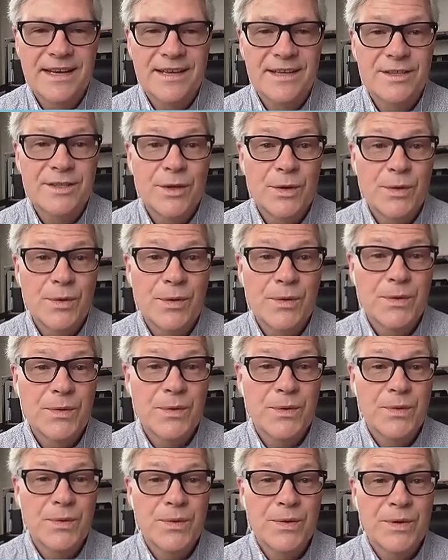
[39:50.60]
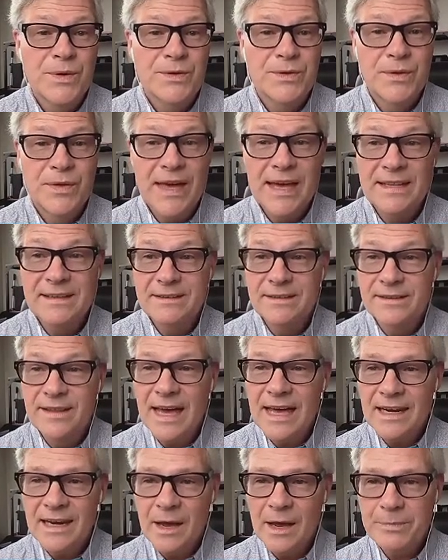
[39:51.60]
so
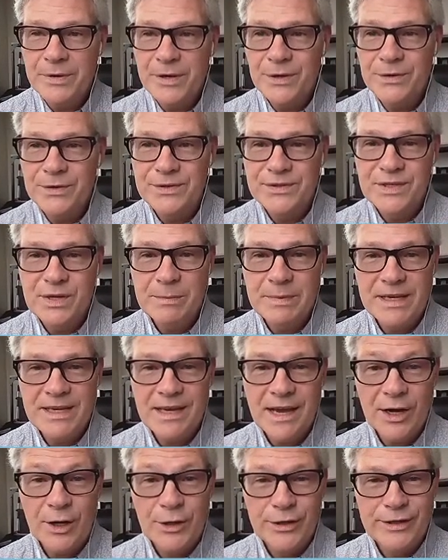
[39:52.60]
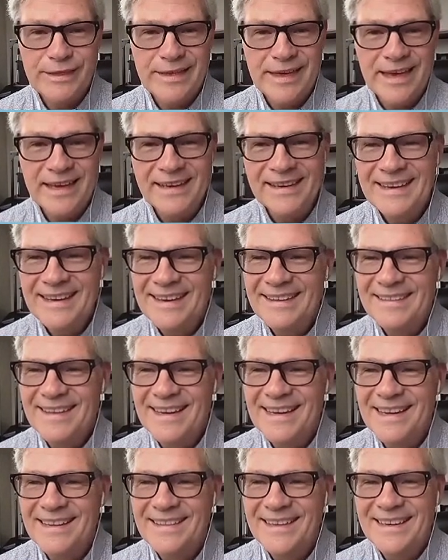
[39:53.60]
that appears to be a good thing,
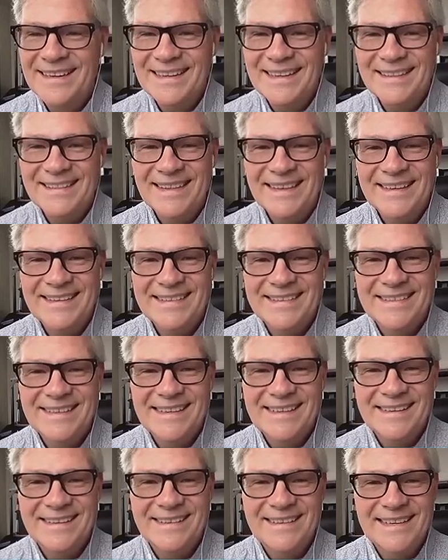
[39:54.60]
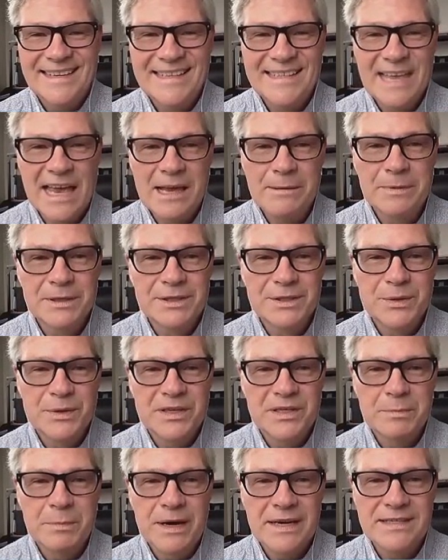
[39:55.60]
that he's able to
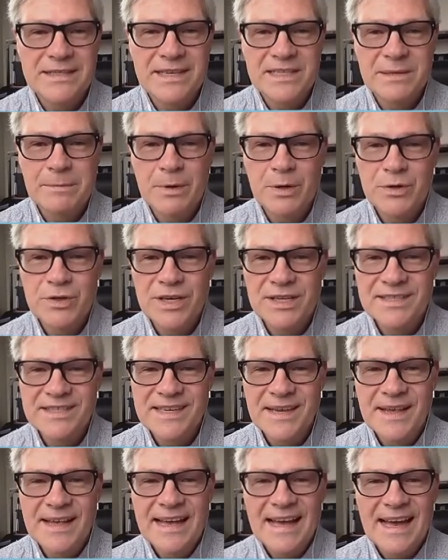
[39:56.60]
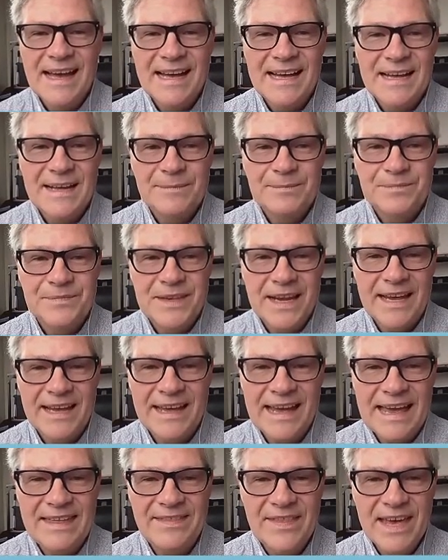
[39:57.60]
express his emotions,
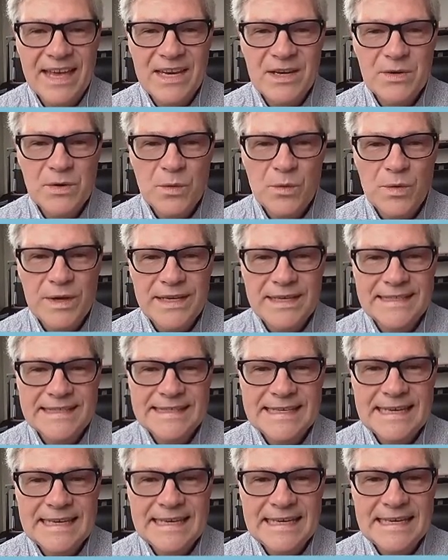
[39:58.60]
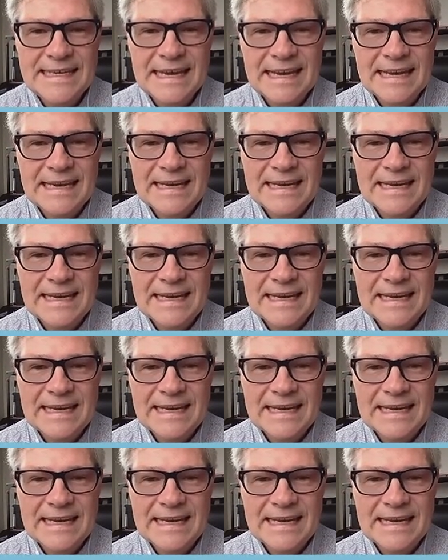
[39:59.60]
and then we see